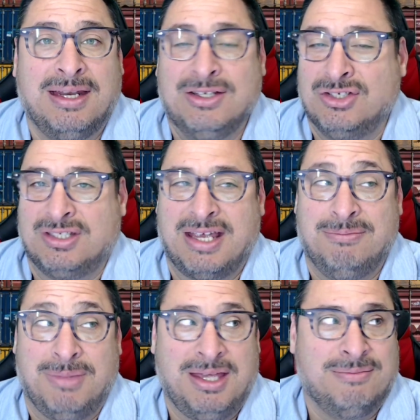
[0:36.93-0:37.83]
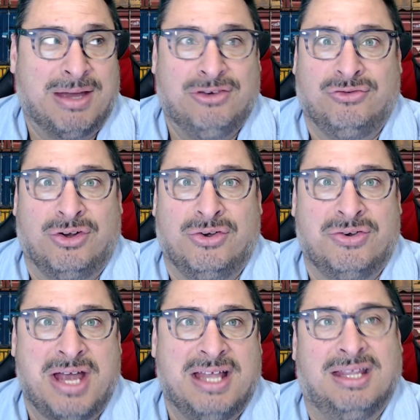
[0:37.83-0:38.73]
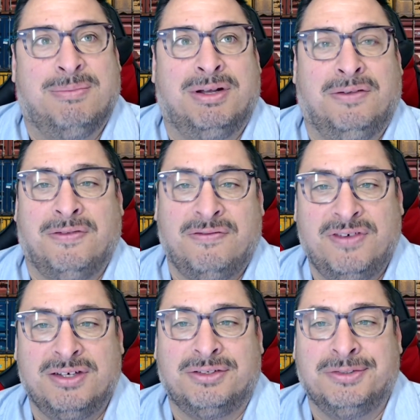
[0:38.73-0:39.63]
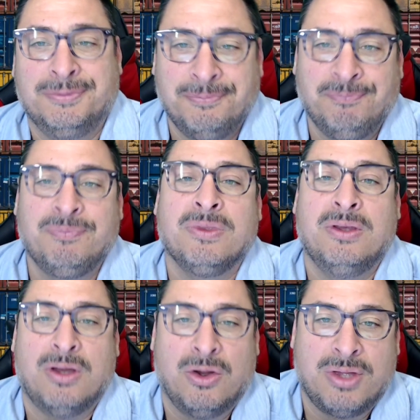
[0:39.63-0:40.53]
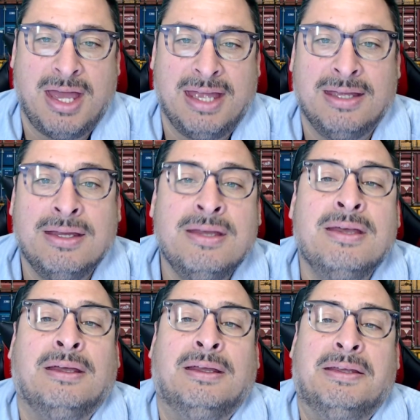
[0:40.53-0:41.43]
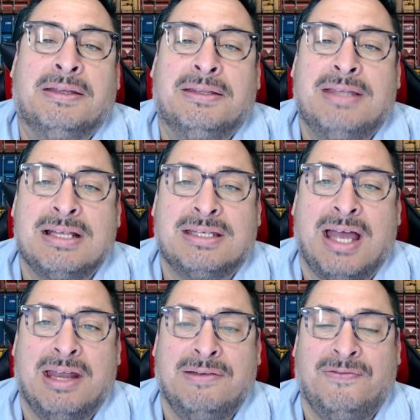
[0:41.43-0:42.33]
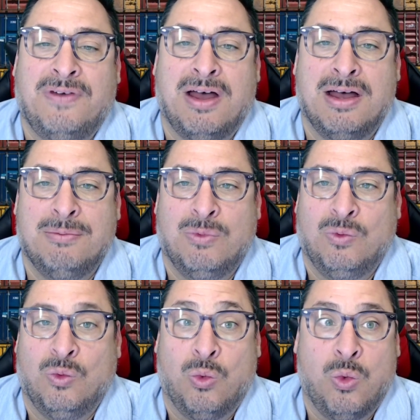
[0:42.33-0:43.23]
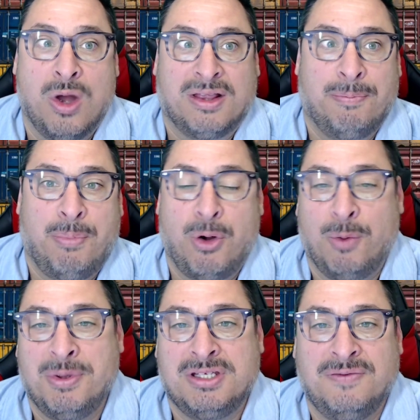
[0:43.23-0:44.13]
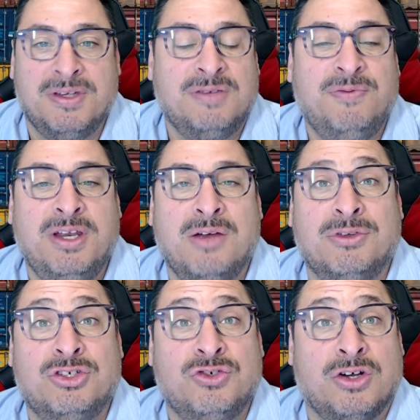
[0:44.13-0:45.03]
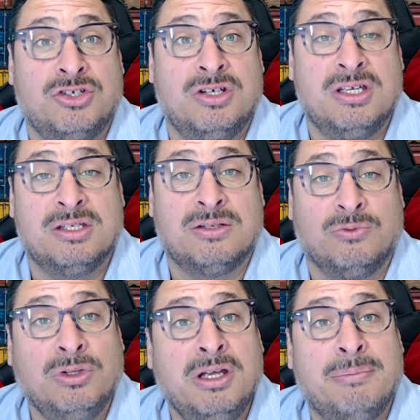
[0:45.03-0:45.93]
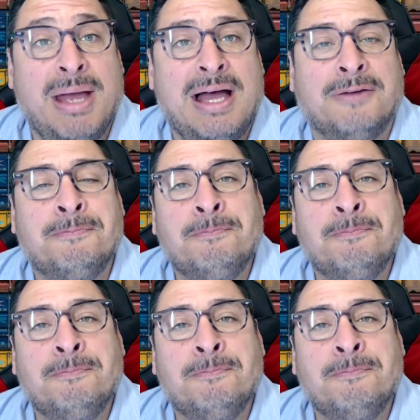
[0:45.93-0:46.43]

It's just like me and my drone out in the middle of the field. Okay, that's kind of what the purpose of this video instruction is really about.